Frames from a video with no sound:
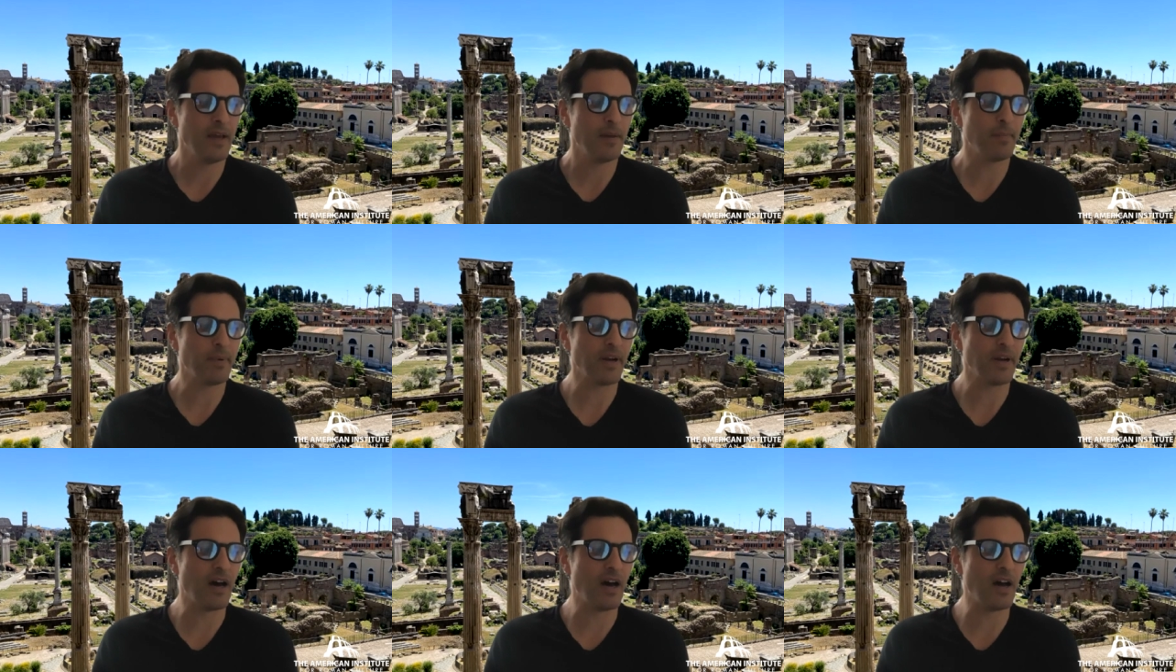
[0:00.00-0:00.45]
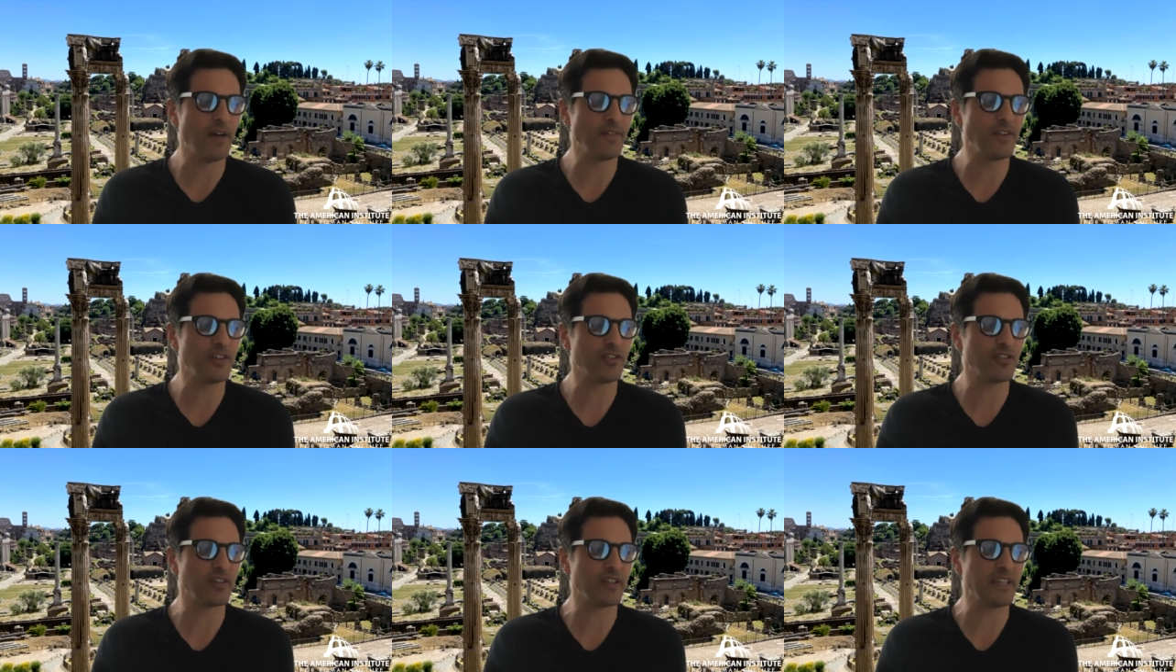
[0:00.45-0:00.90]
But
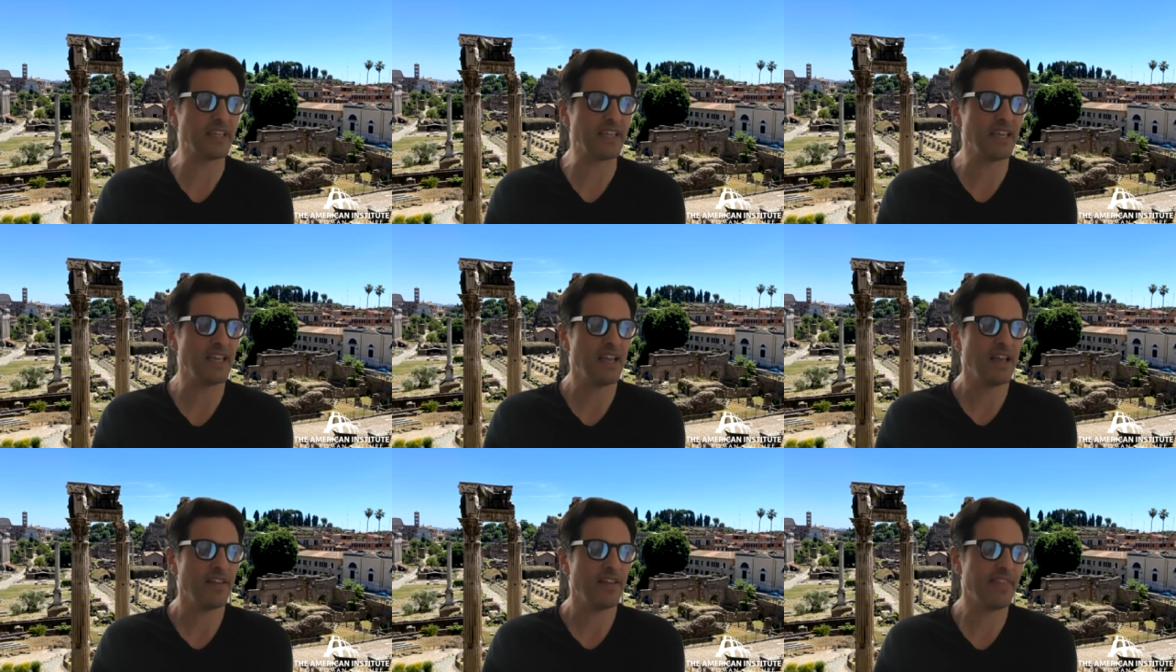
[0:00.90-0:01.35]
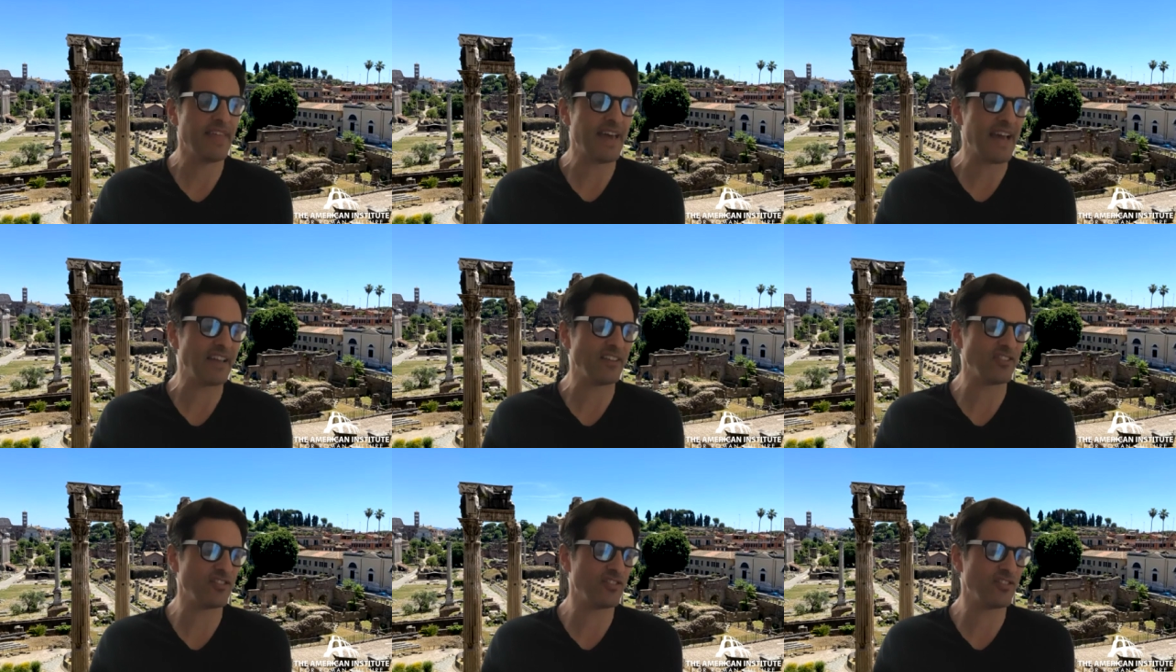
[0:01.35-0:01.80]
obviously,
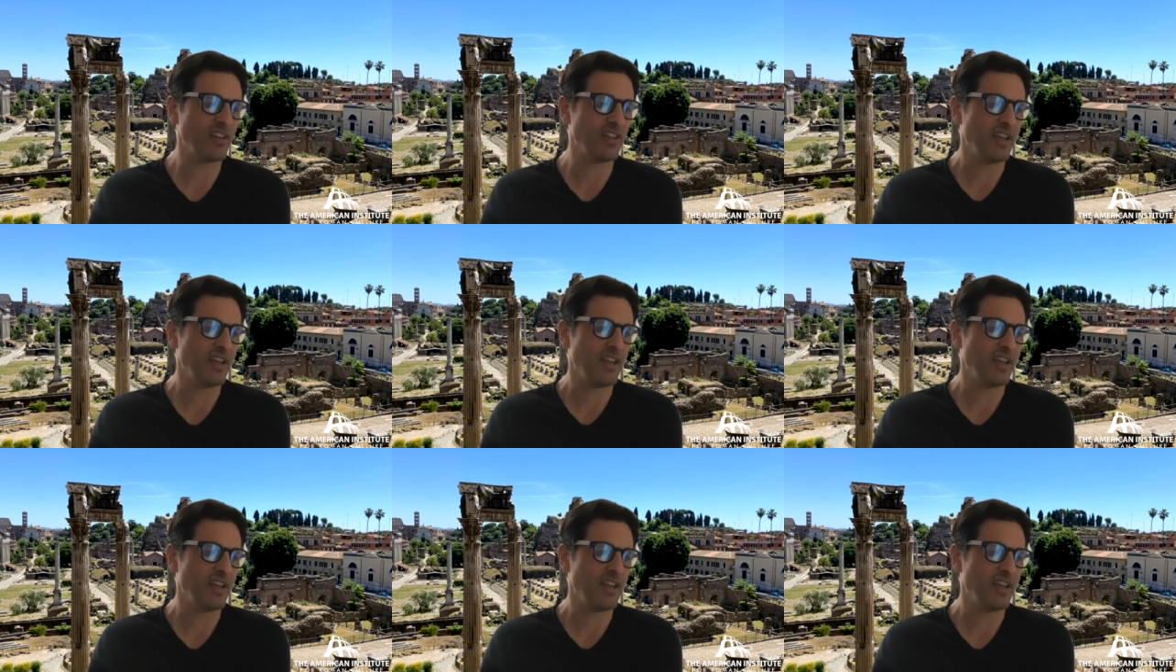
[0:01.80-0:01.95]
that's